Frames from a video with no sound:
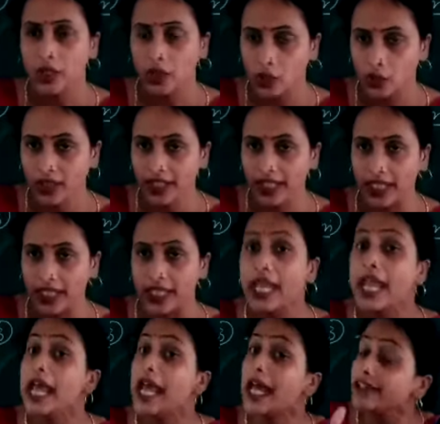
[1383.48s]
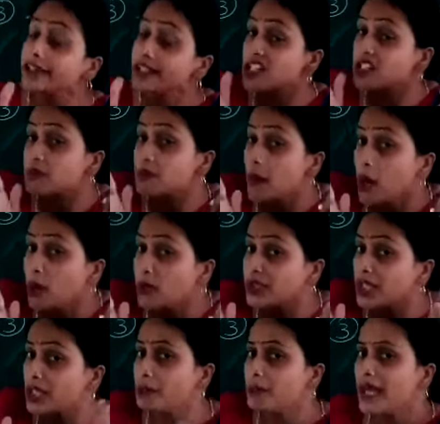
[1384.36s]
Okay, and it is
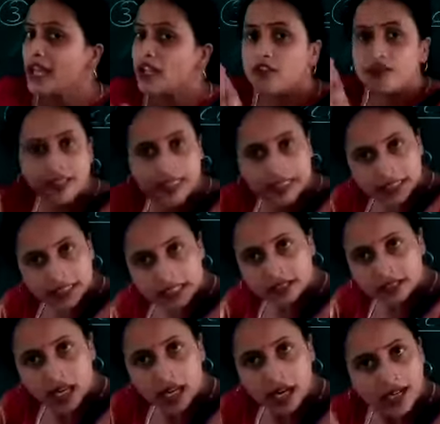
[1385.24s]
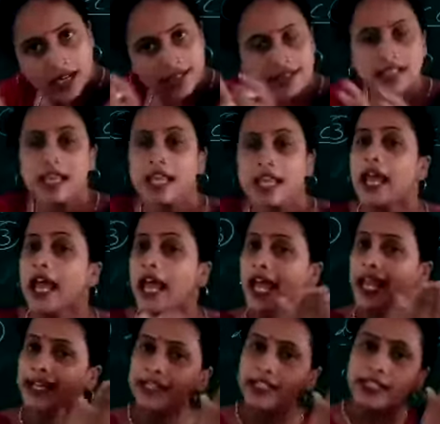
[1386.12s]
bounded by Western Ghats
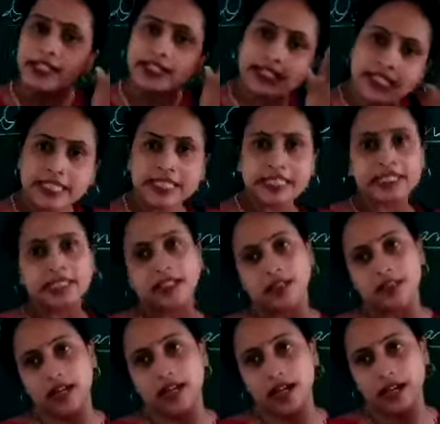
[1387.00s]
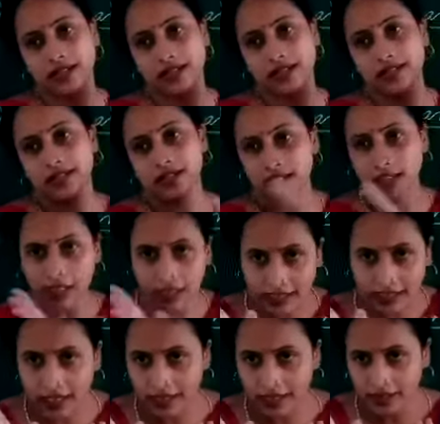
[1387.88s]
and Eastern Ghats.
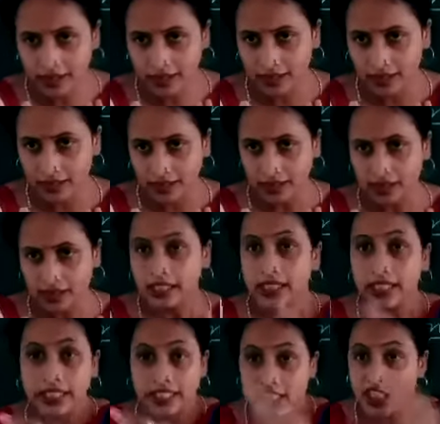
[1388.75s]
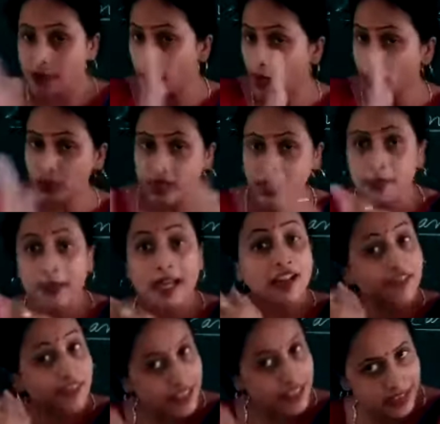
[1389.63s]
Clear? It is bounded
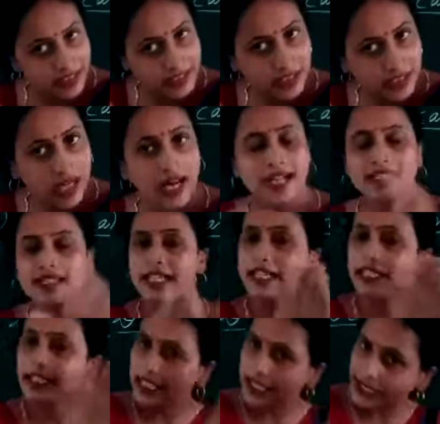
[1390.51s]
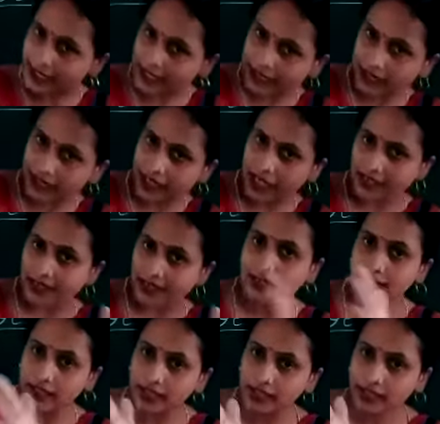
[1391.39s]
by Western Ghats and Eastern Ghats.
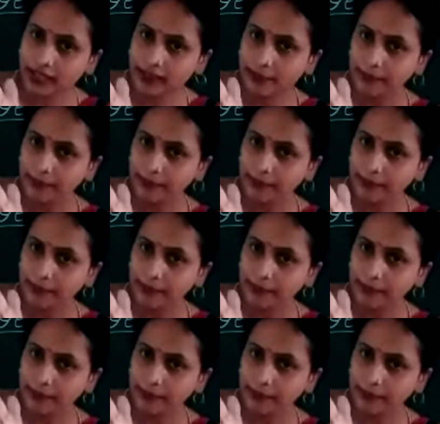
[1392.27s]
Clear?